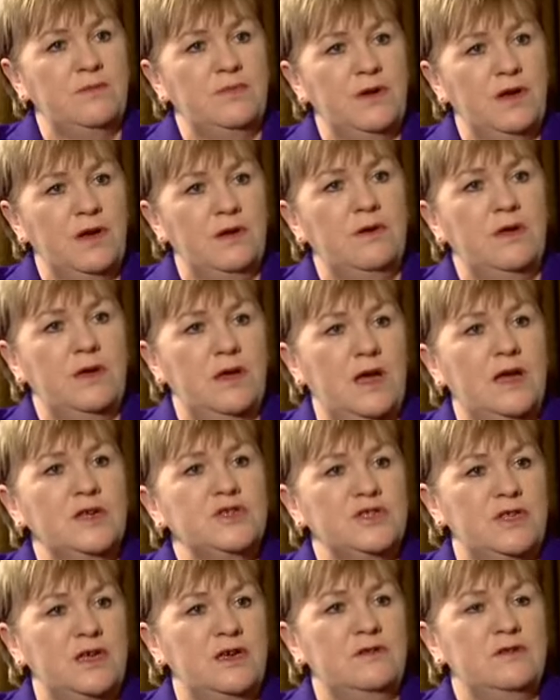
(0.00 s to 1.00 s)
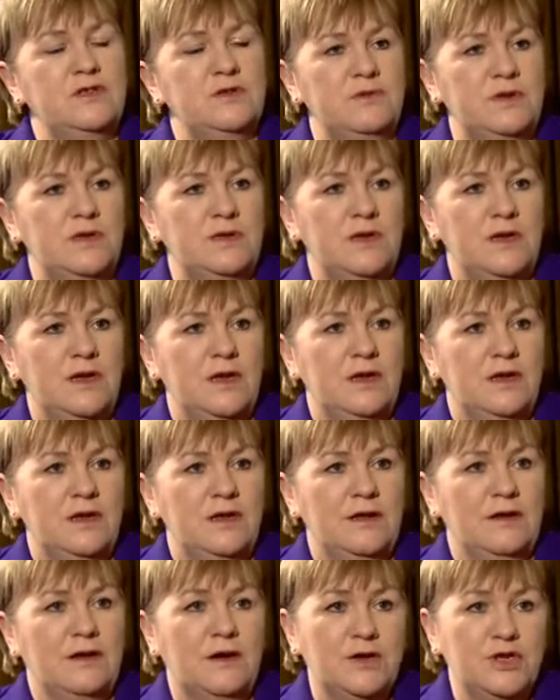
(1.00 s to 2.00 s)
about how do we
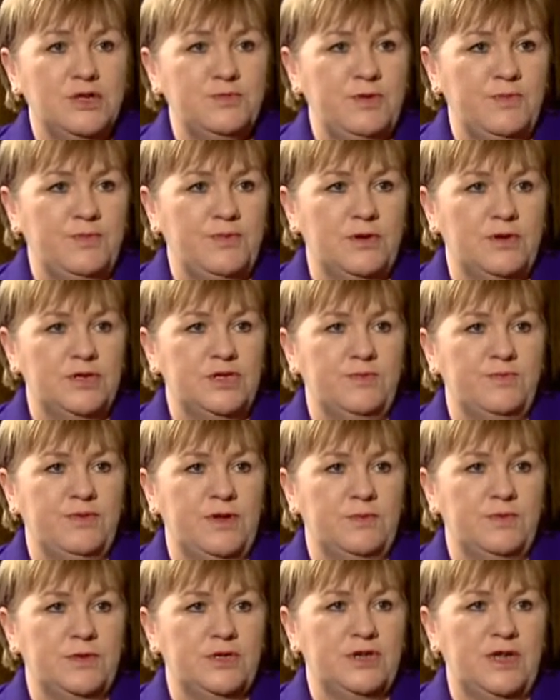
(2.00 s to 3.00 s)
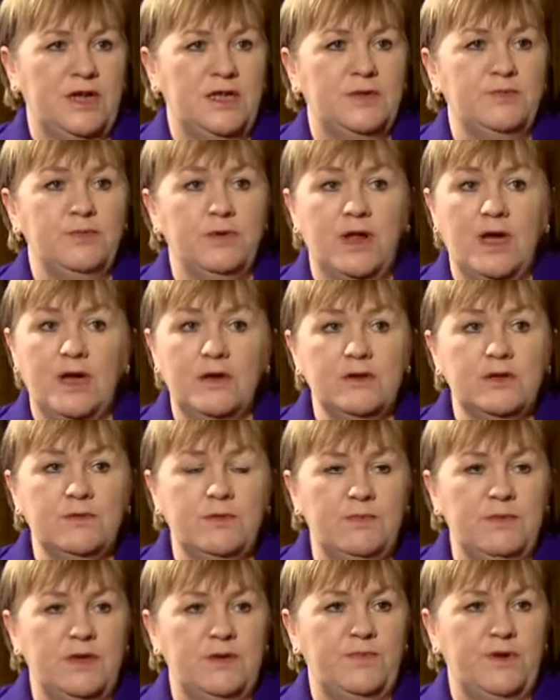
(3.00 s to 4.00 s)
encourage people onto public transport, how do
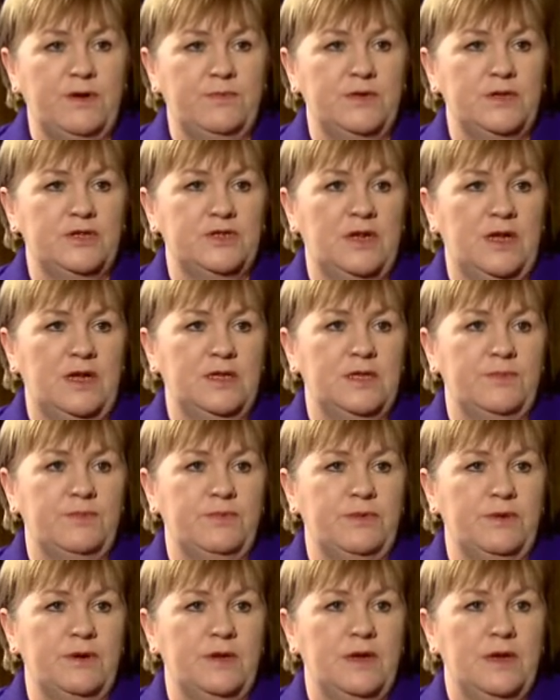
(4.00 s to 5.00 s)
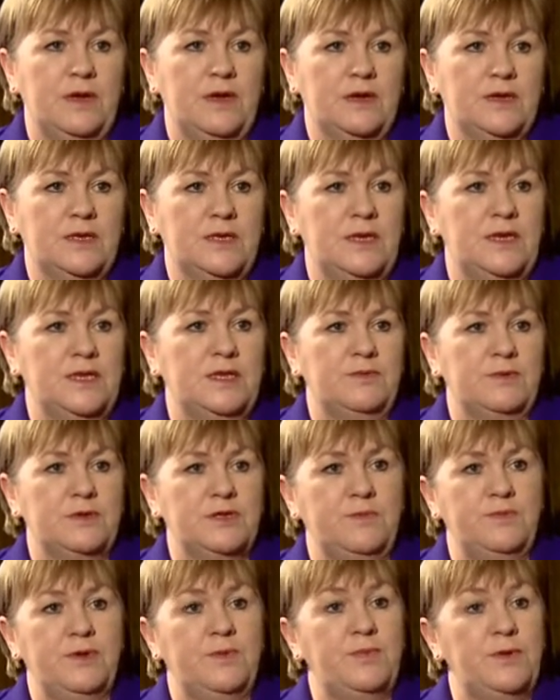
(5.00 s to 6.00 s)
we make public transport accessible
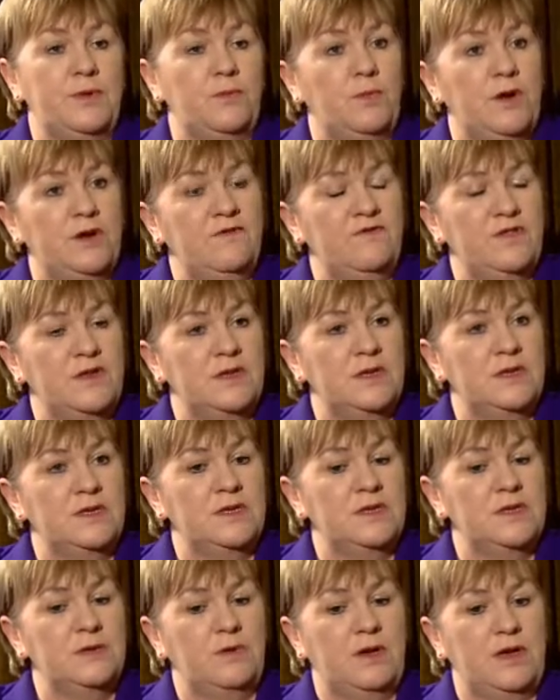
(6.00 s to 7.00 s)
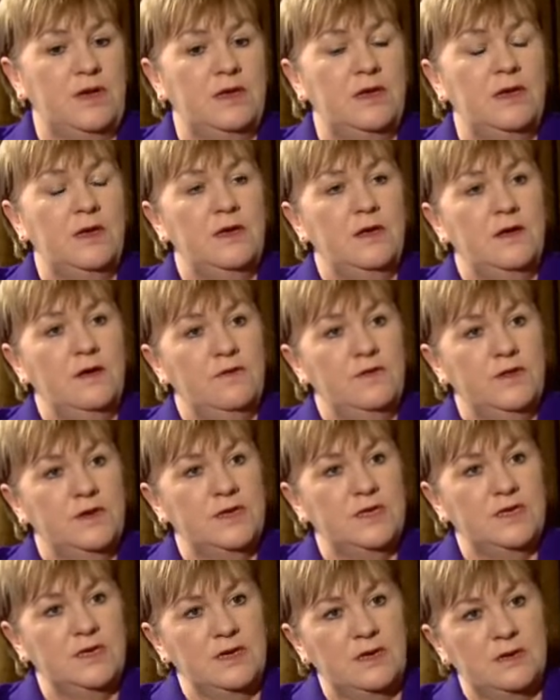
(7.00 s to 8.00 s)
to people. And one of the reasons why the
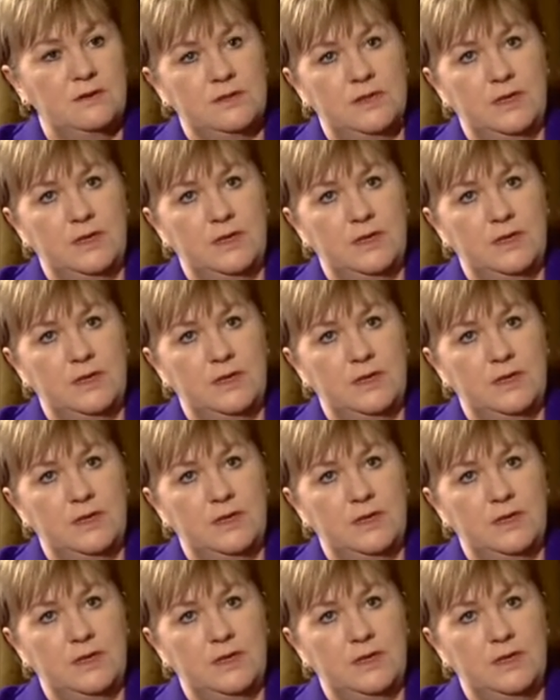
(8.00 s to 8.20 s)
recent